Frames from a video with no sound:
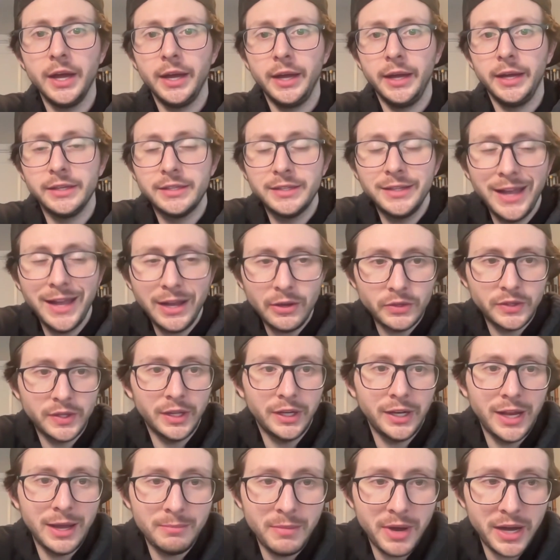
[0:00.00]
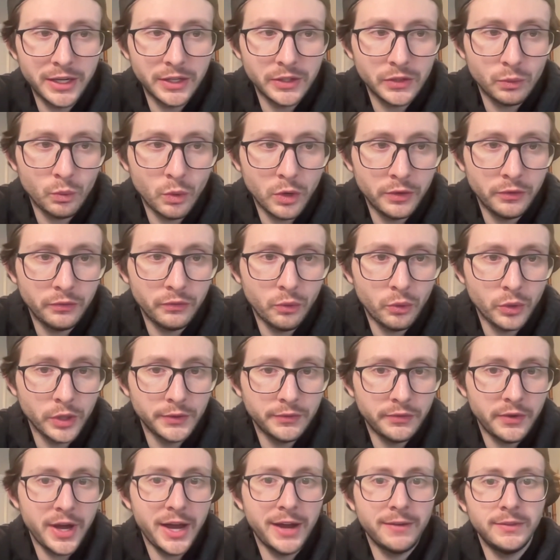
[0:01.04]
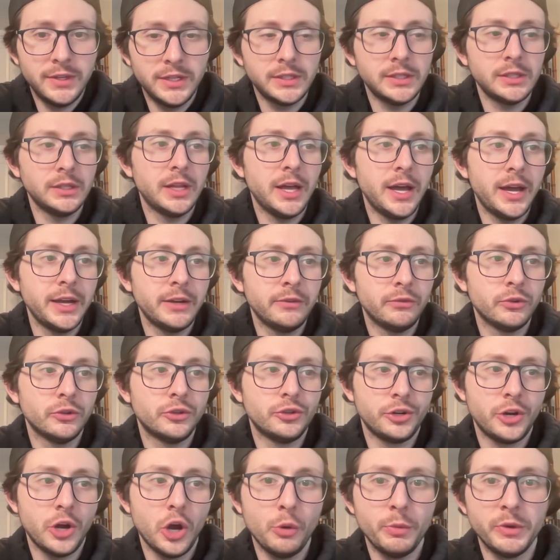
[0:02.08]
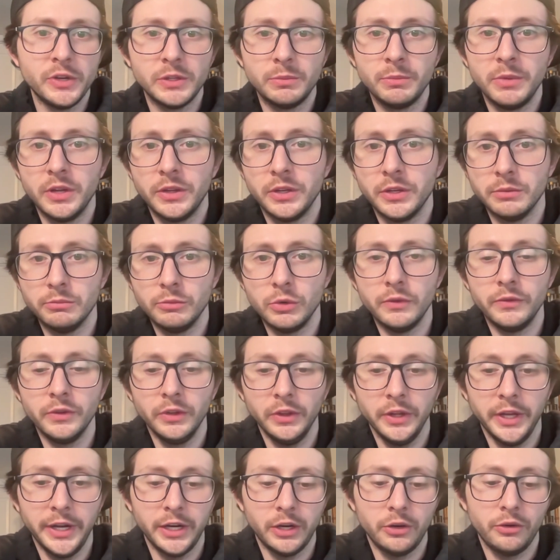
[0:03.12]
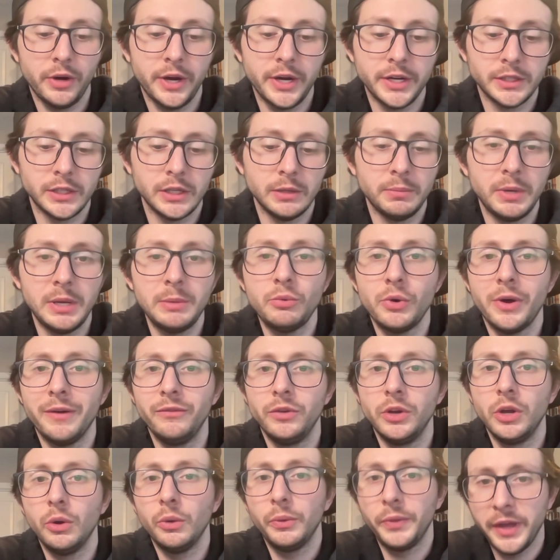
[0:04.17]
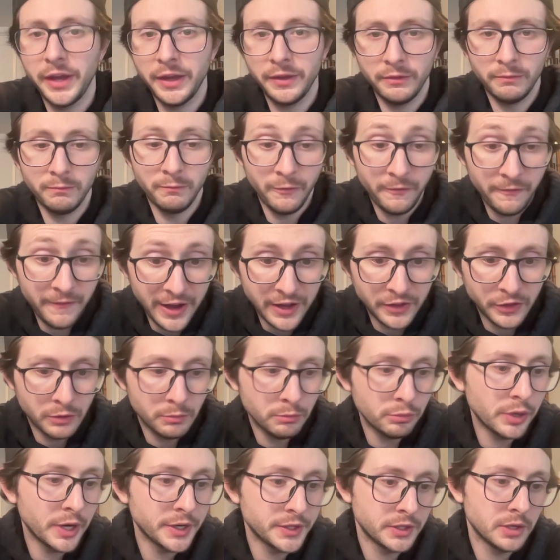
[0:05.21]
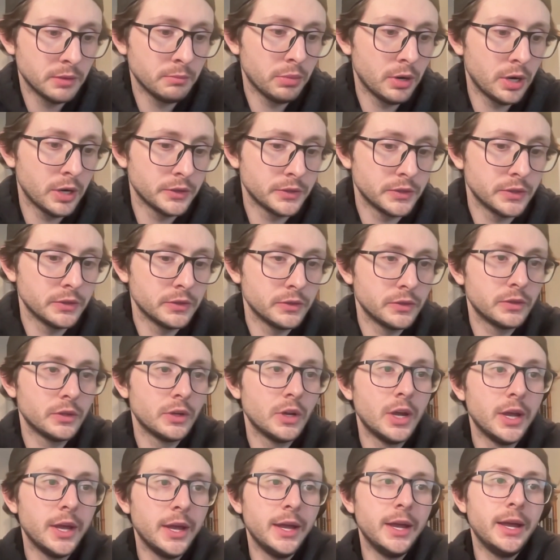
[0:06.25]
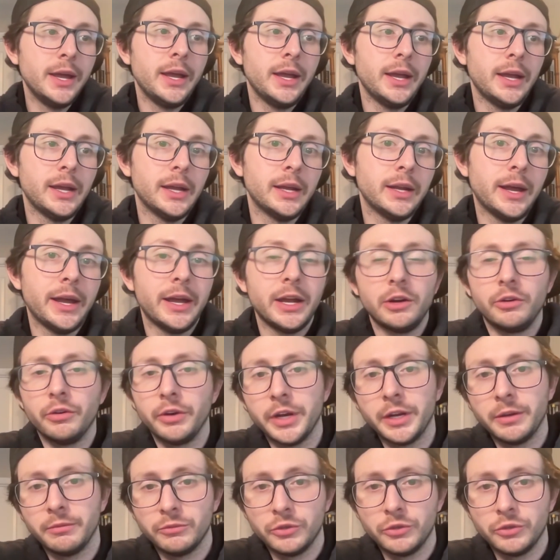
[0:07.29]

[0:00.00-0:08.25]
It's now sitting at minus 145. This line for Jacoby Smith is moving like crazy. People have no faith in Preston Parsons, and I agree.